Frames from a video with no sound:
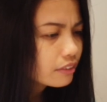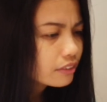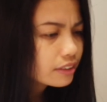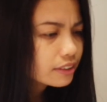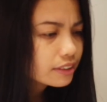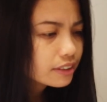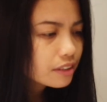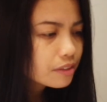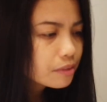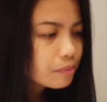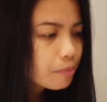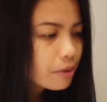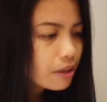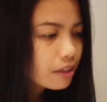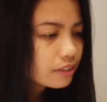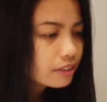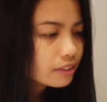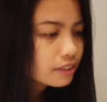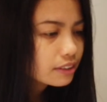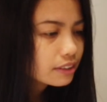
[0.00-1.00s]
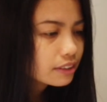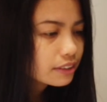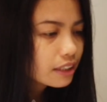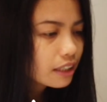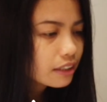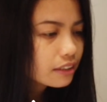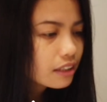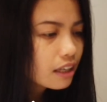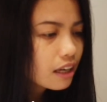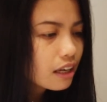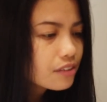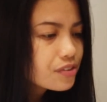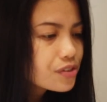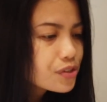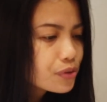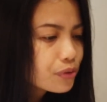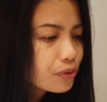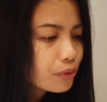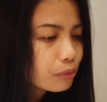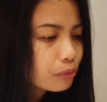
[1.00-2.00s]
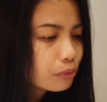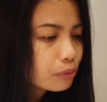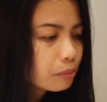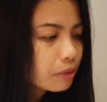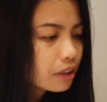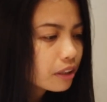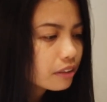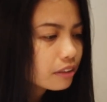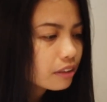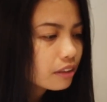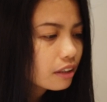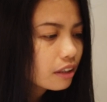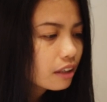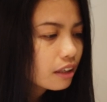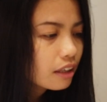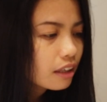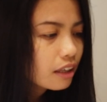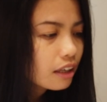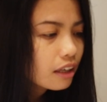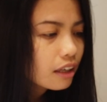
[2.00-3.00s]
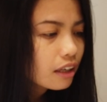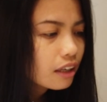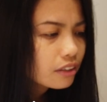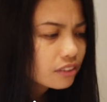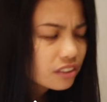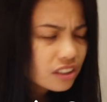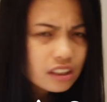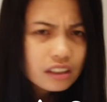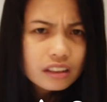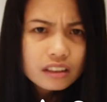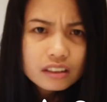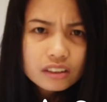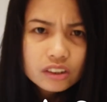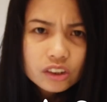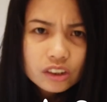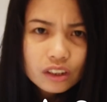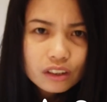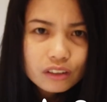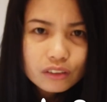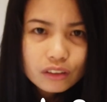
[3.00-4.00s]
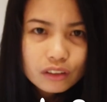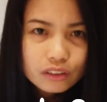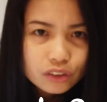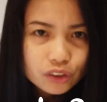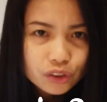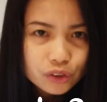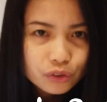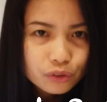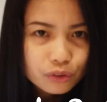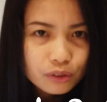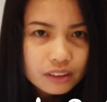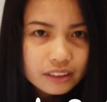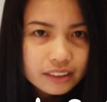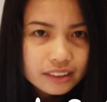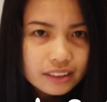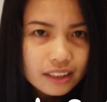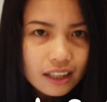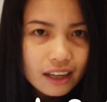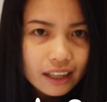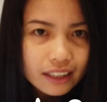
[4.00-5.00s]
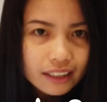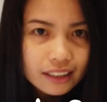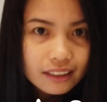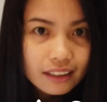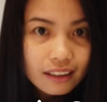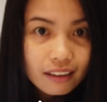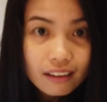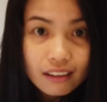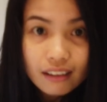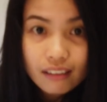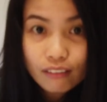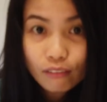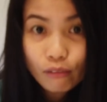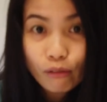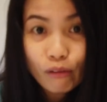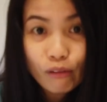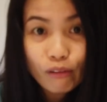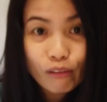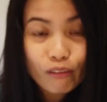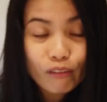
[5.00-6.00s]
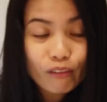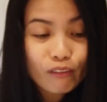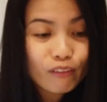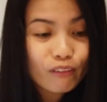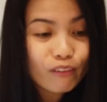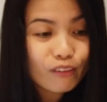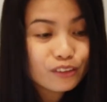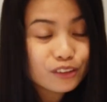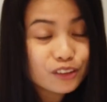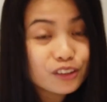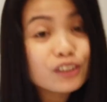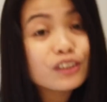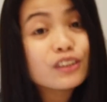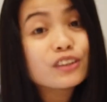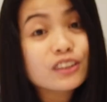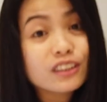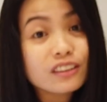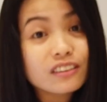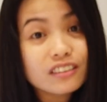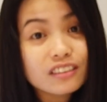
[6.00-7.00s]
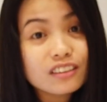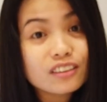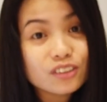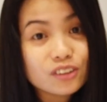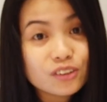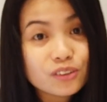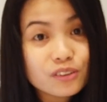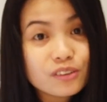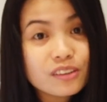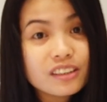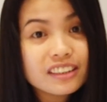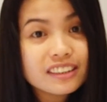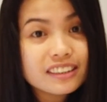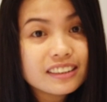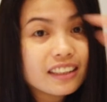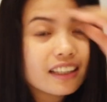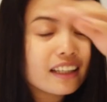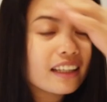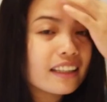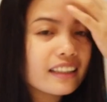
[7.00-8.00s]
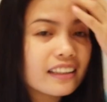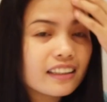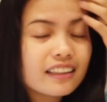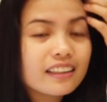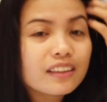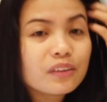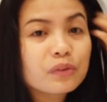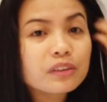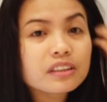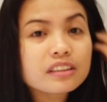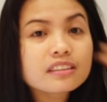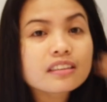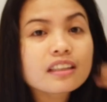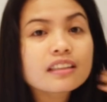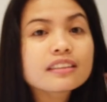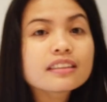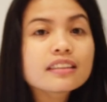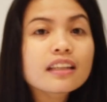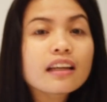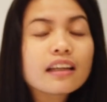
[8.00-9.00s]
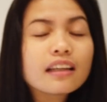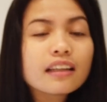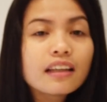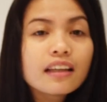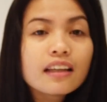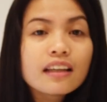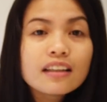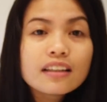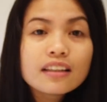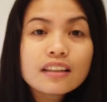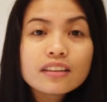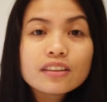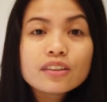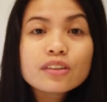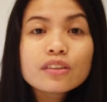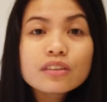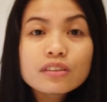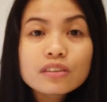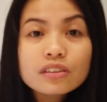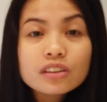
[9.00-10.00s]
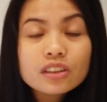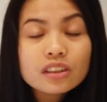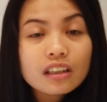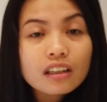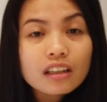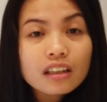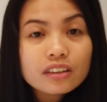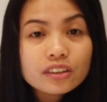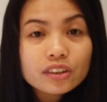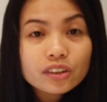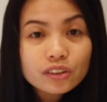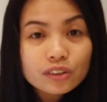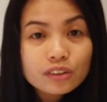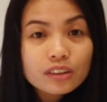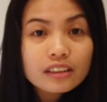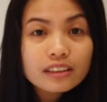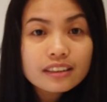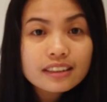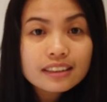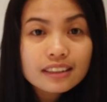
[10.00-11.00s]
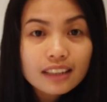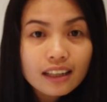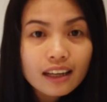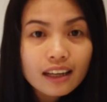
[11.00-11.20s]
"And the serpent said unto the woman, ye shall not surely die." Ye shall not surely die. What did God say? "You shall surely